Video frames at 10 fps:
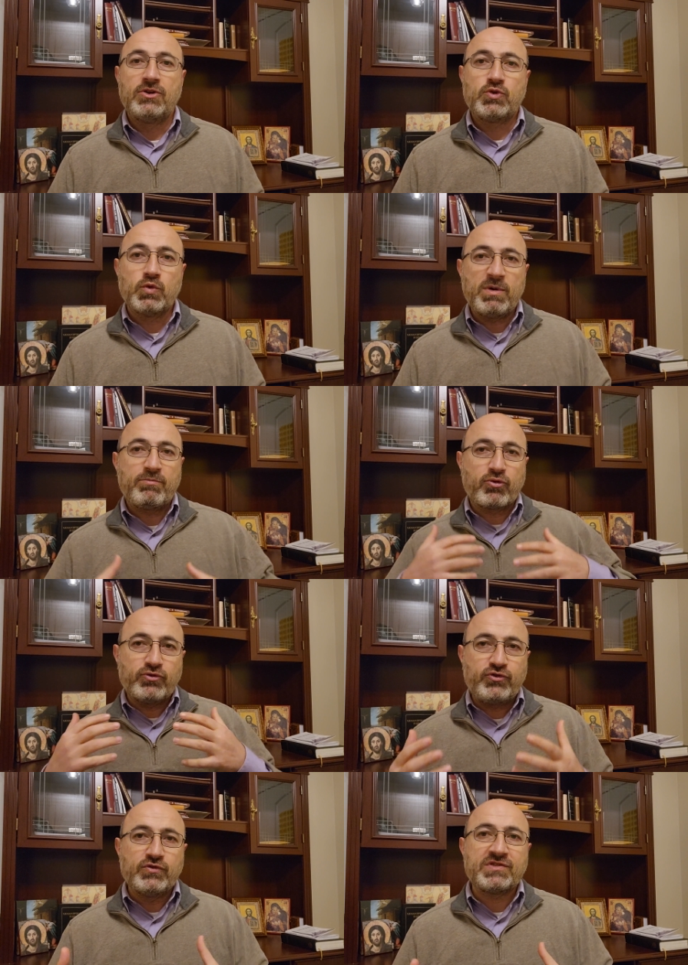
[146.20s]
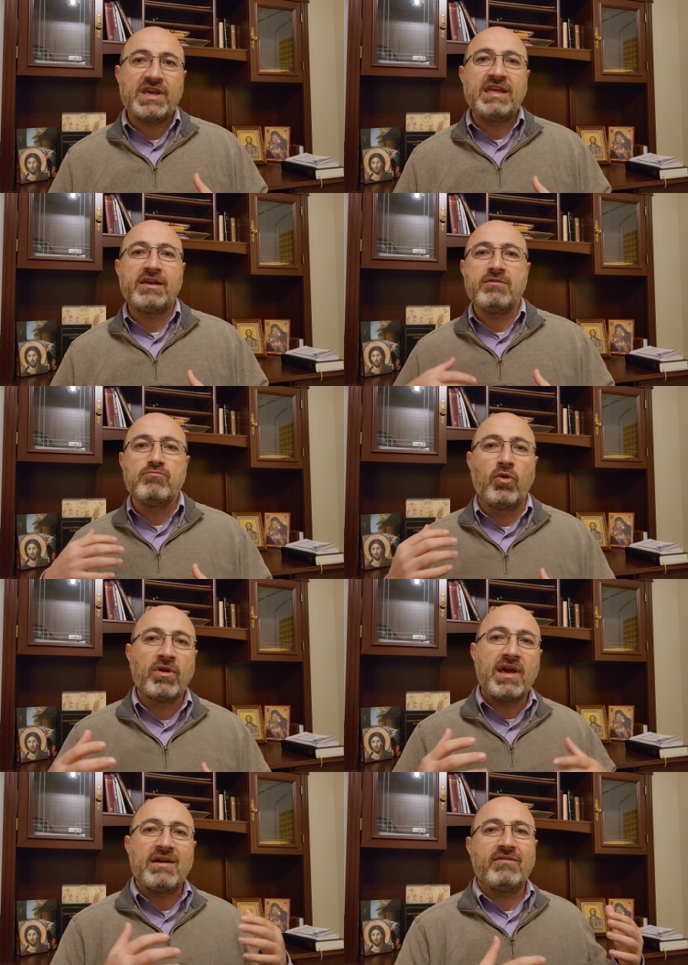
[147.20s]
to be produced in a more
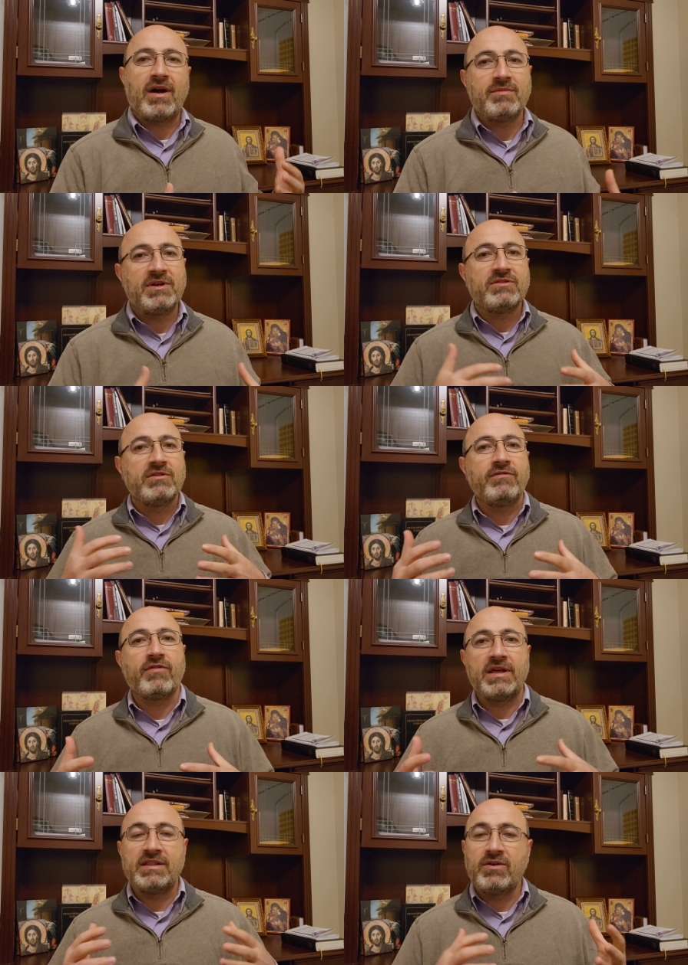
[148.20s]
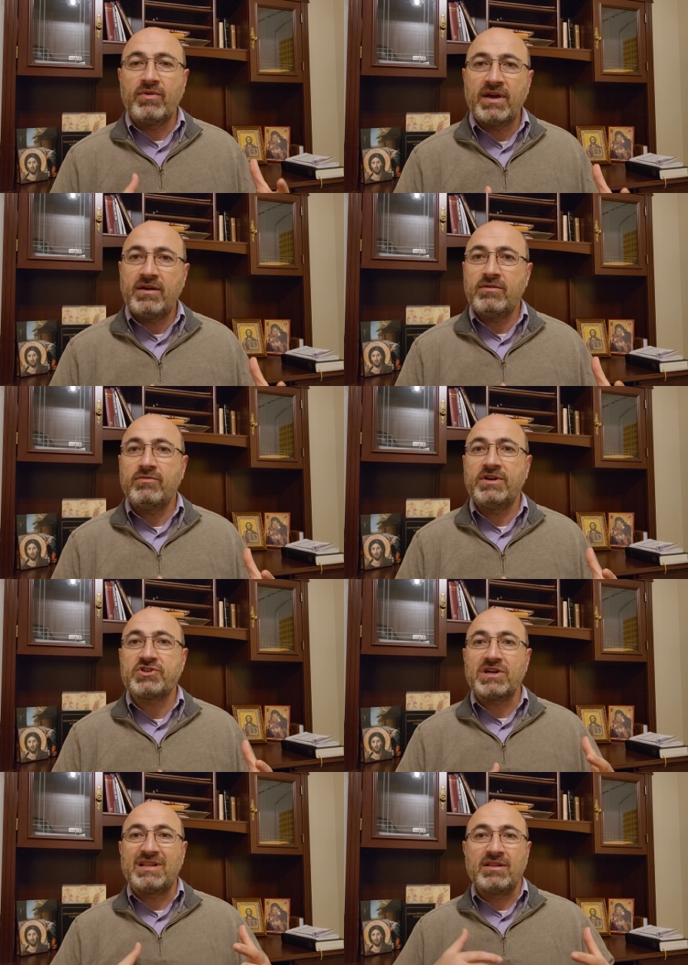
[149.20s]
environmentally friendly way,
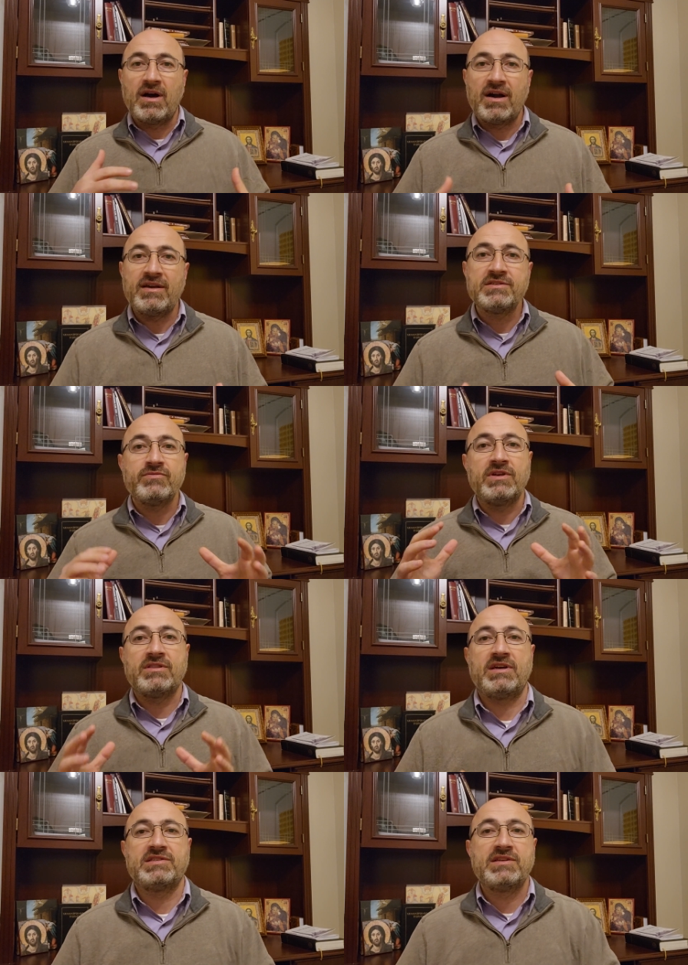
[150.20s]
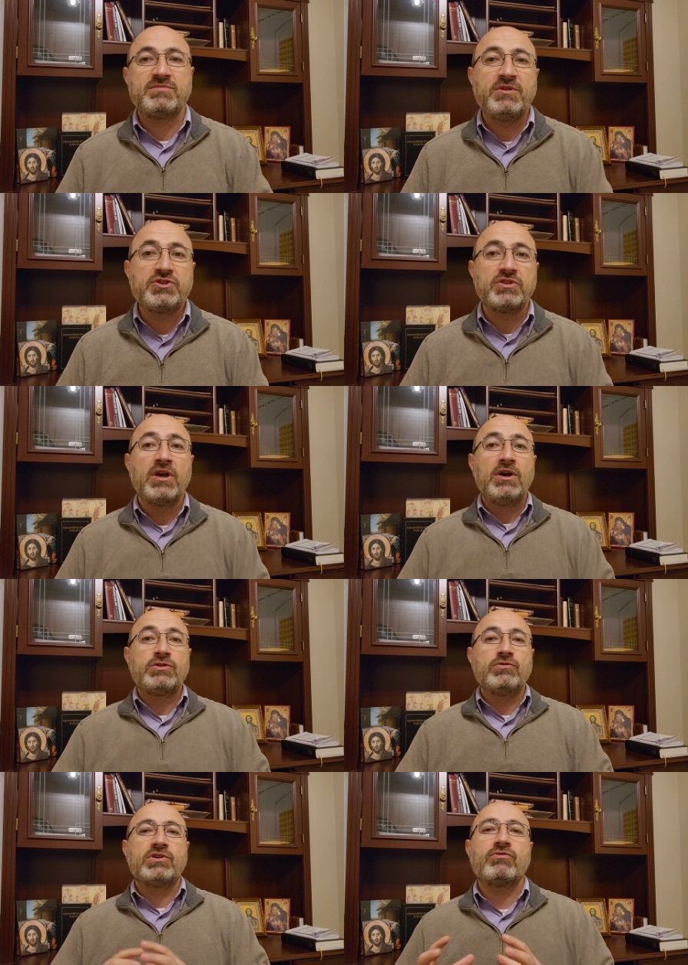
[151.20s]
which aligns with Tesla's mission
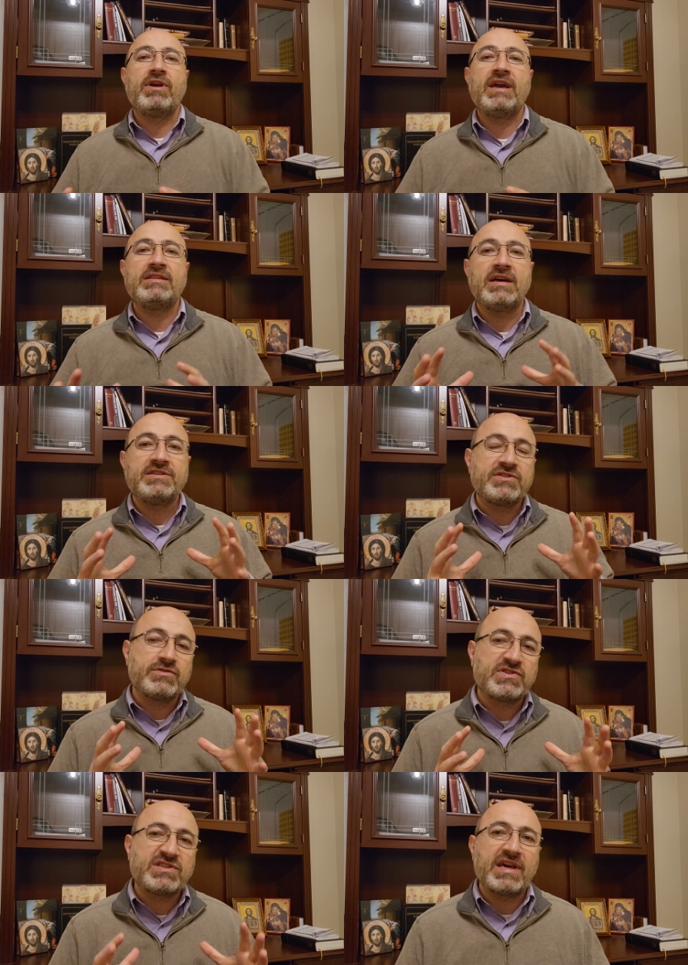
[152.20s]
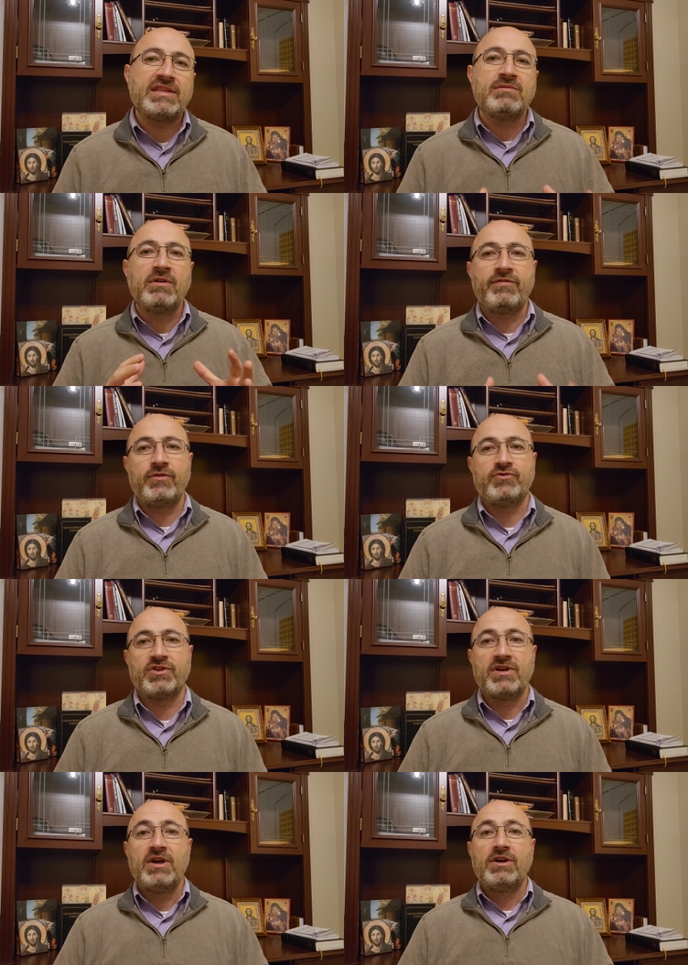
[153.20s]
to create a sustainable
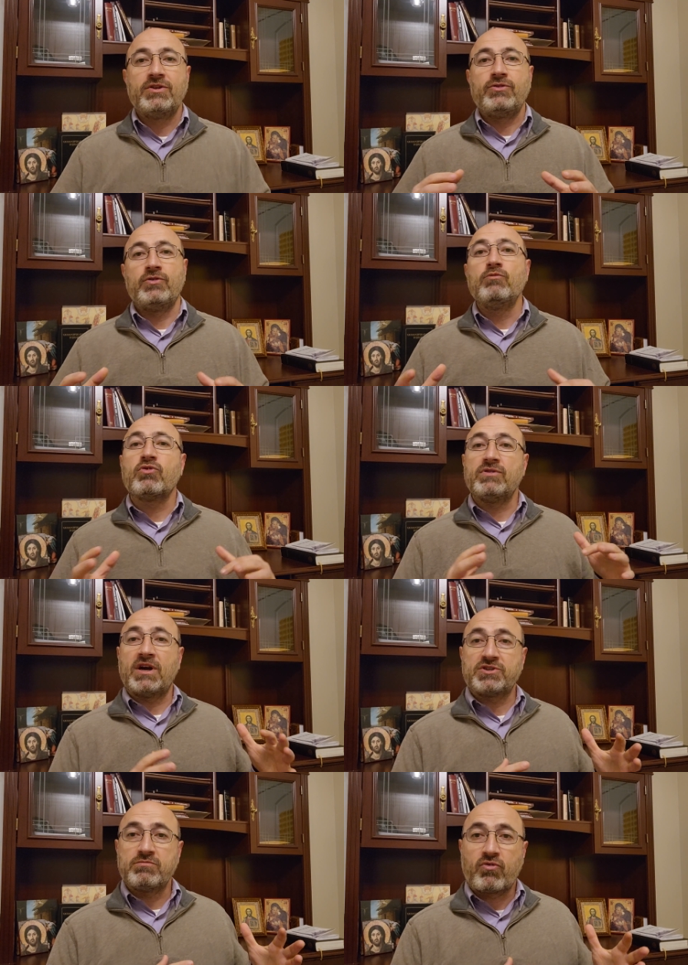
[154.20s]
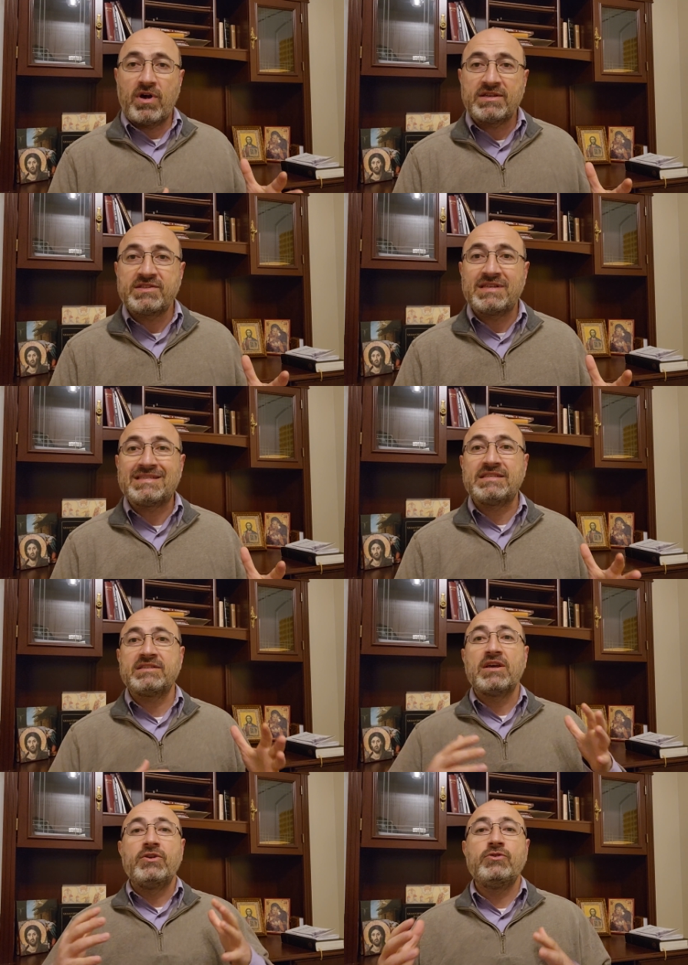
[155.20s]
future. The new production processes
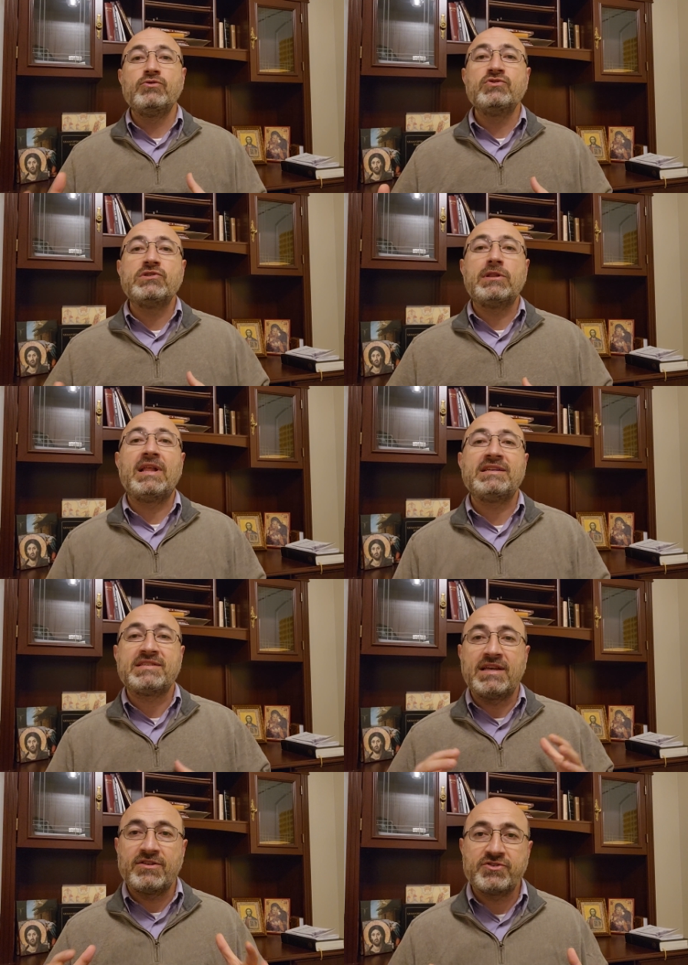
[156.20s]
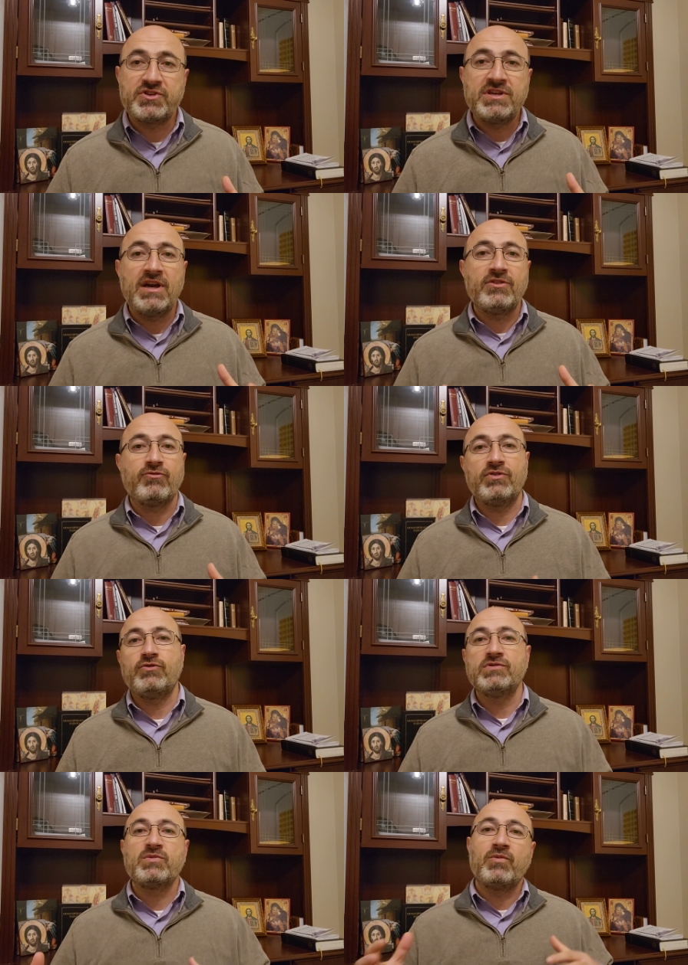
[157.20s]
use less energy and
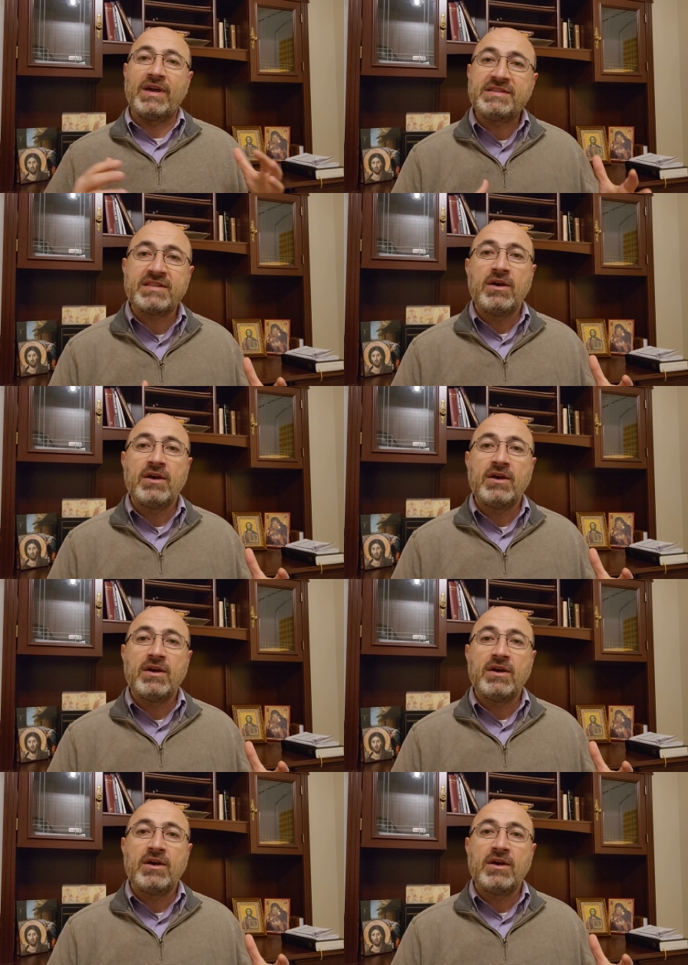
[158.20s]
reduce waste,